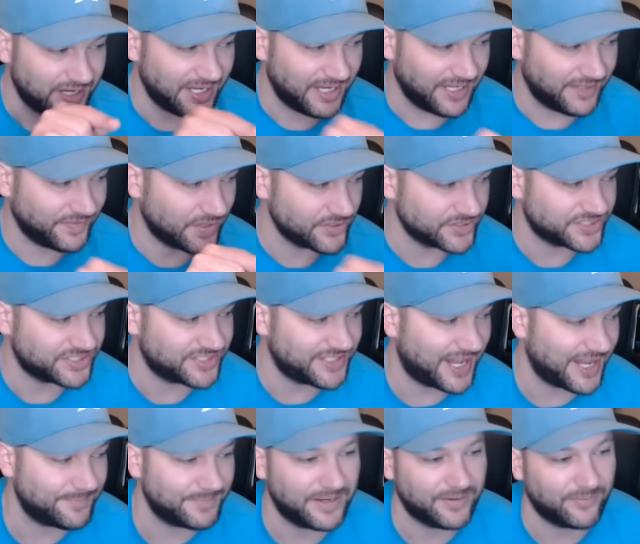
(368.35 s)
in their
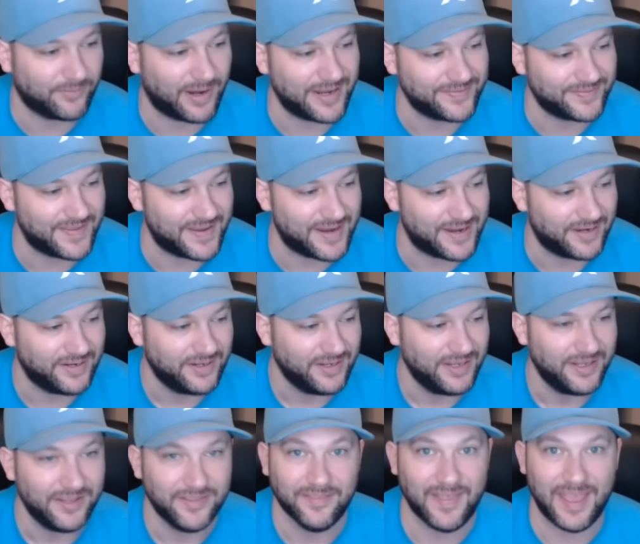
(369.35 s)
statement right there,
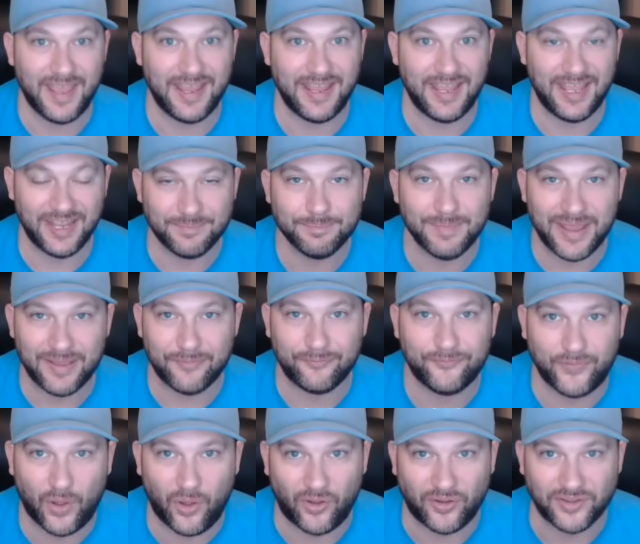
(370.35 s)
they admit
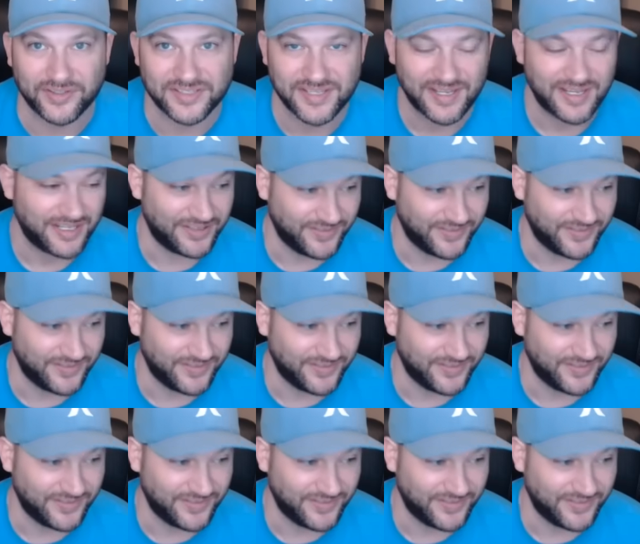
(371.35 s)
fault.